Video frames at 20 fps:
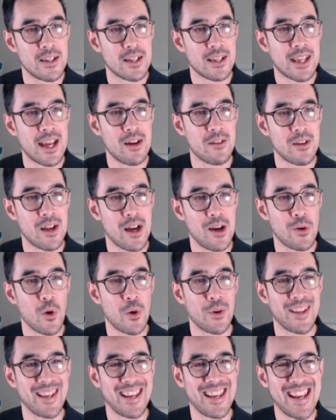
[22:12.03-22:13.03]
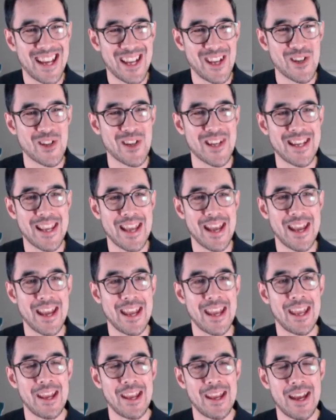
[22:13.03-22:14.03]
Countdown on election
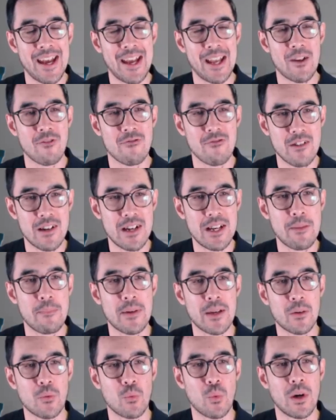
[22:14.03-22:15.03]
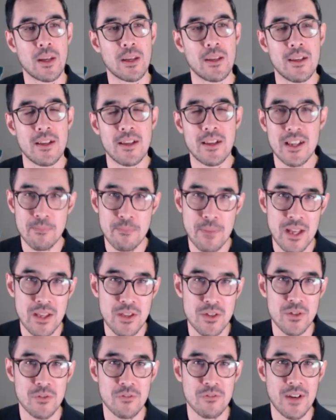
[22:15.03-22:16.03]
day, and a really big one is
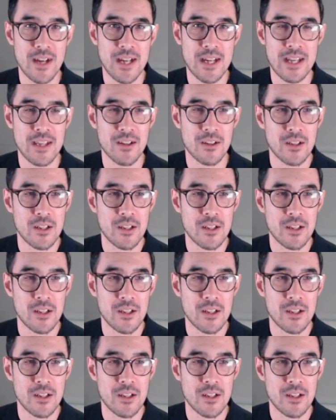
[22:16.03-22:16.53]
Pennsylvania.